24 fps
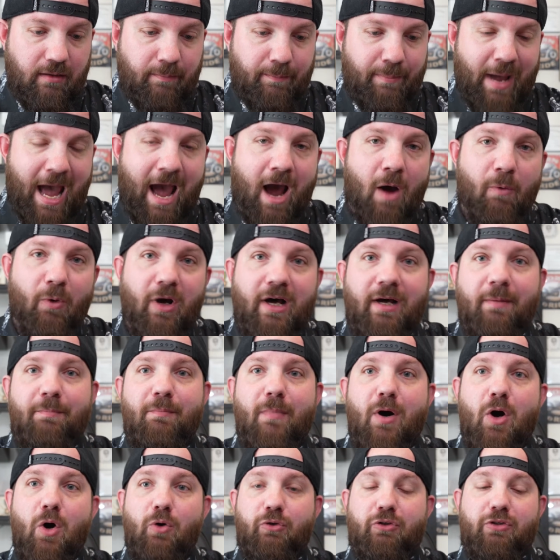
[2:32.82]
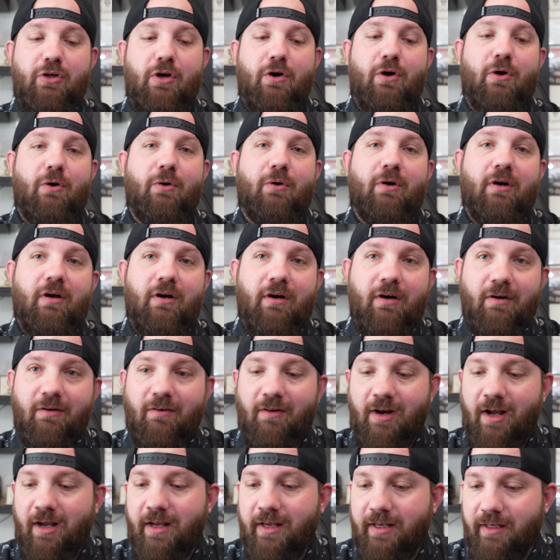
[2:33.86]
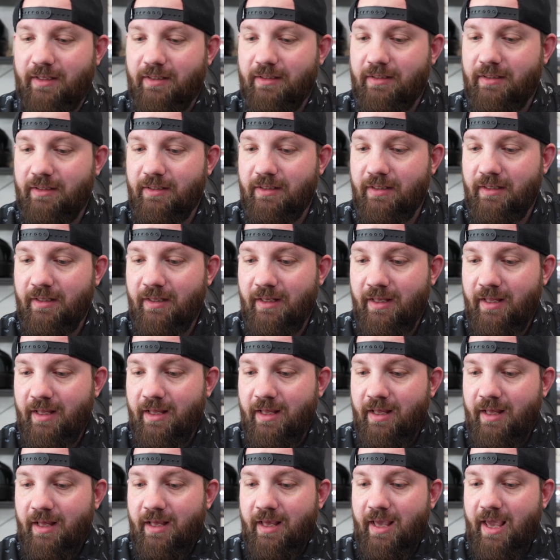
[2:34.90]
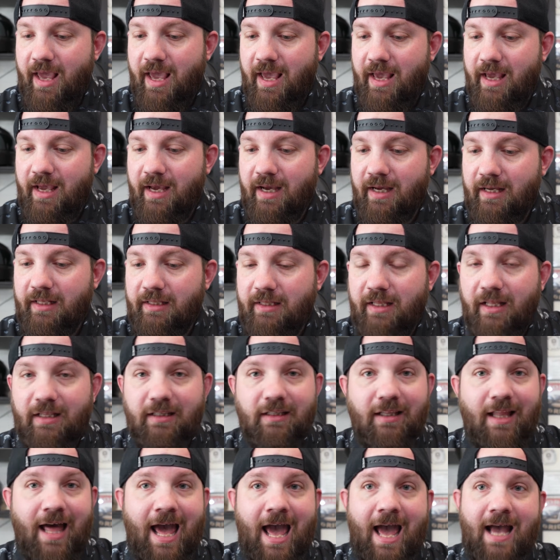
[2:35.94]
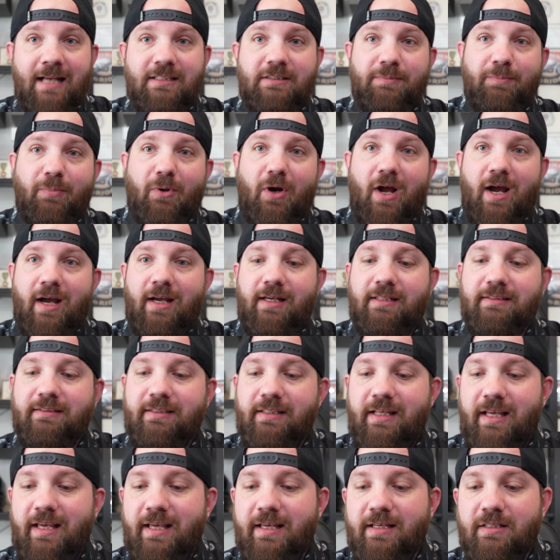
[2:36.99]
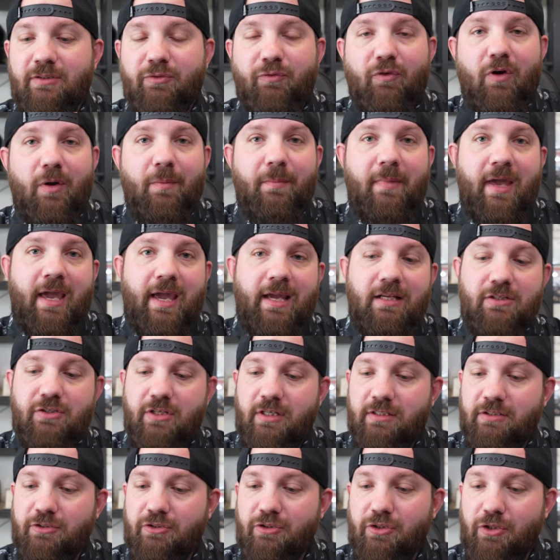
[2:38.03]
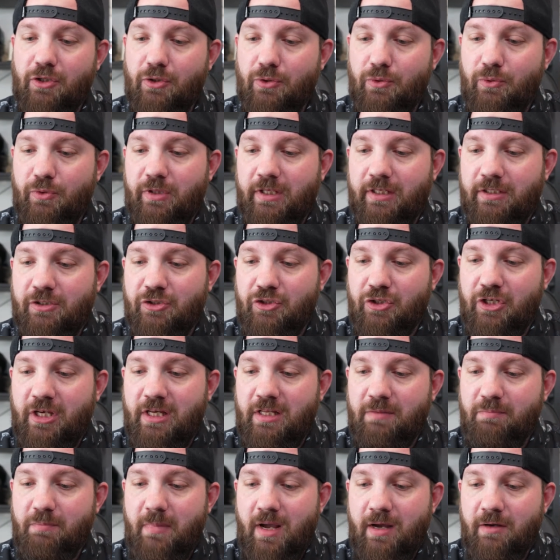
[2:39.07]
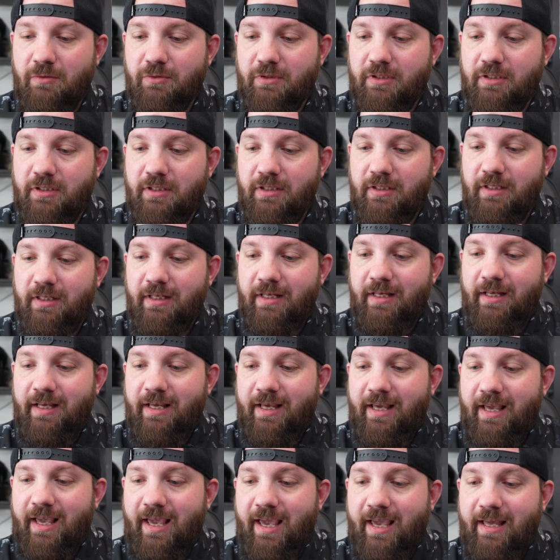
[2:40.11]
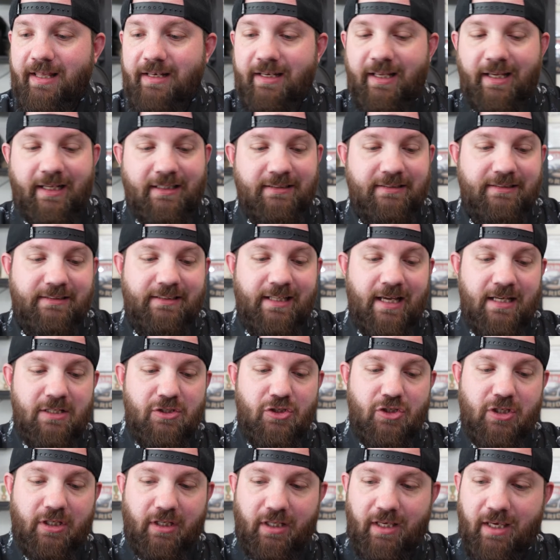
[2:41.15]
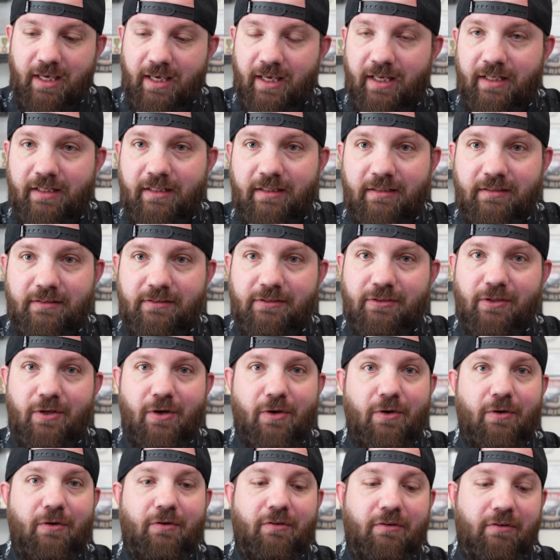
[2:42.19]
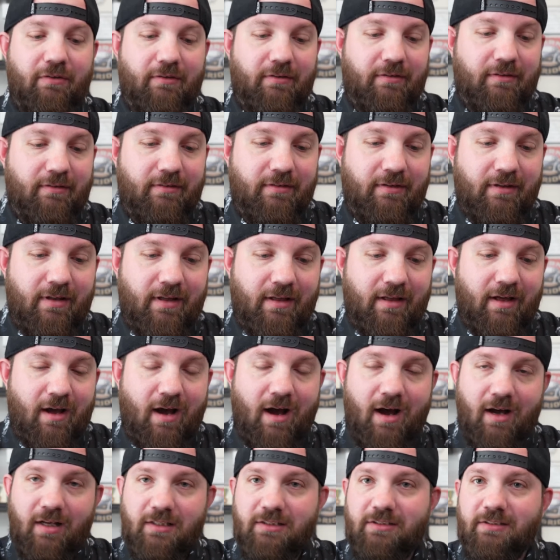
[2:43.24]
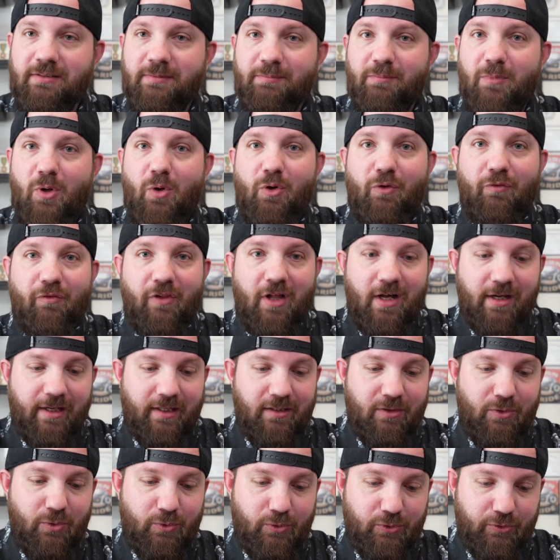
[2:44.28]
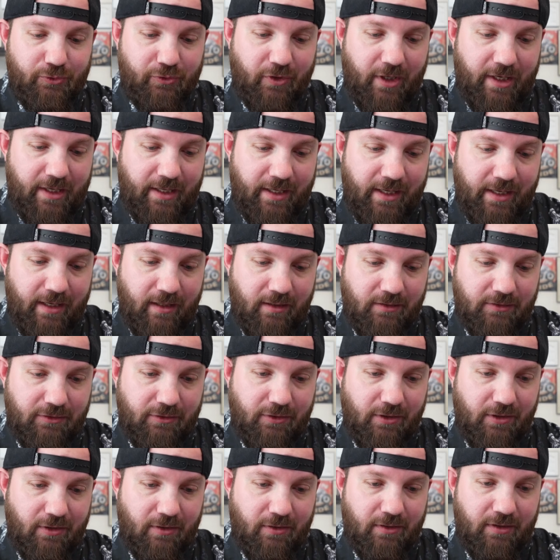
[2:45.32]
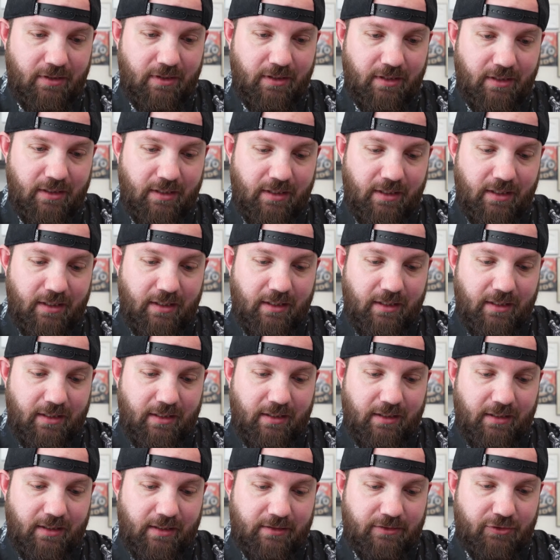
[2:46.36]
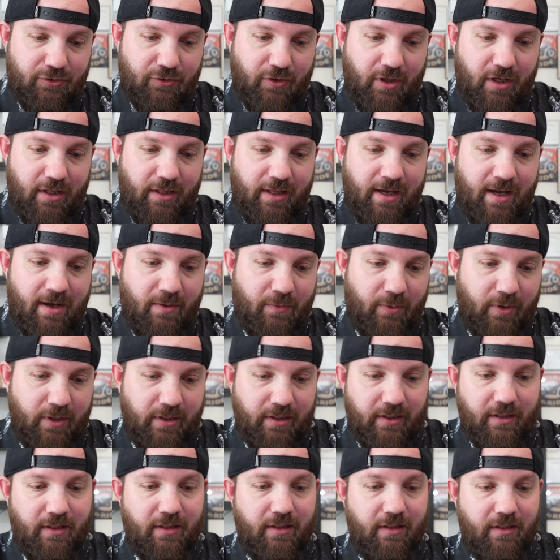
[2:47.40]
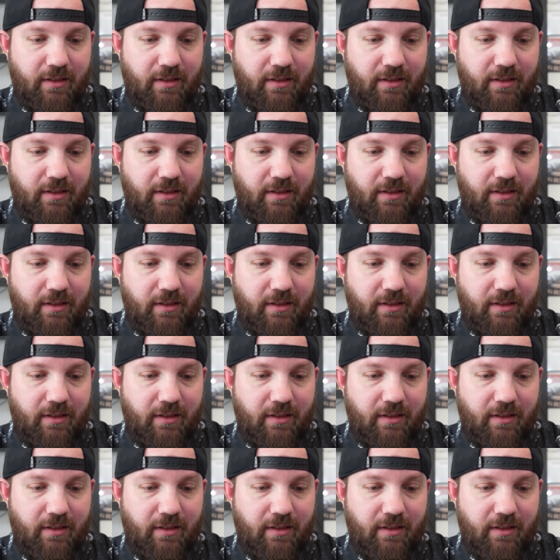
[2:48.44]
Kemimoto. Alright. And the last prize is from HSU, the chin mount and extension kit. So awesome motovlogging tools right here. So let's draw that one.